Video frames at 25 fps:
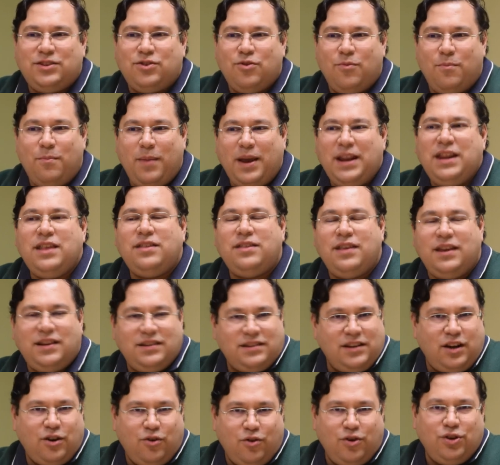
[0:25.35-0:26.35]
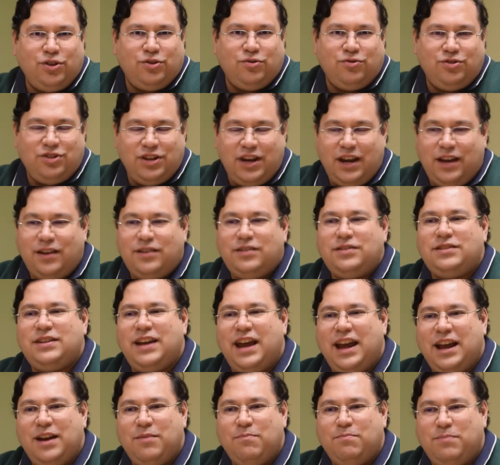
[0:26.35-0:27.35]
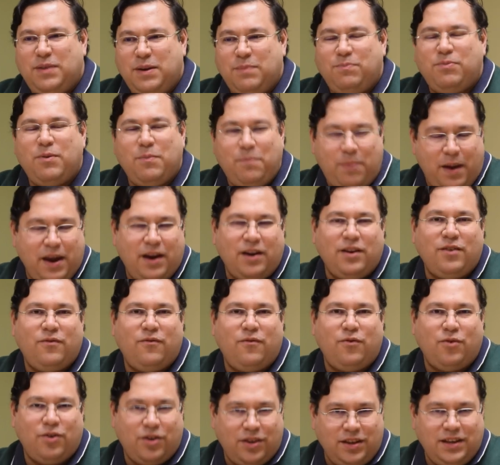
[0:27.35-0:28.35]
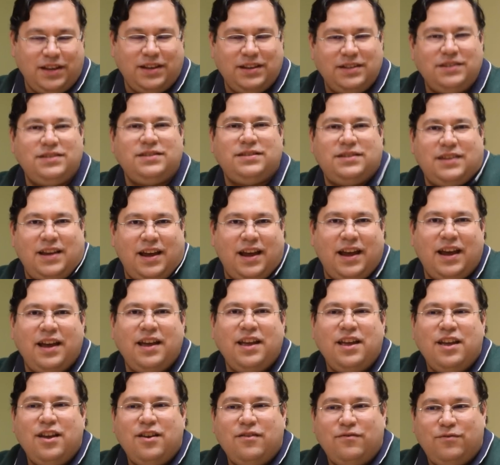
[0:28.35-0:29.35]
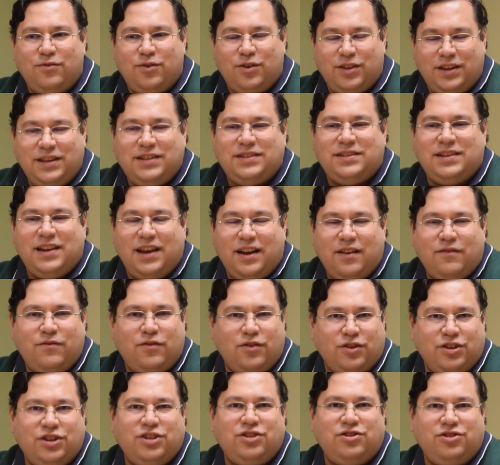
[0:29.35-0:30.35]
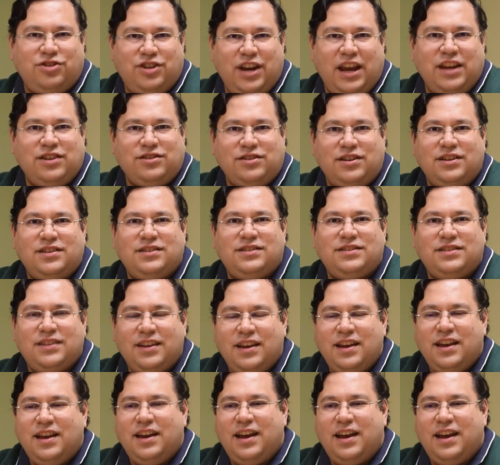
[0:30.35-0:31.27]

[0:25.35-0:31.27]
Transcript: So many things are going to change and be prepared for these uh, for these uh, for these changes.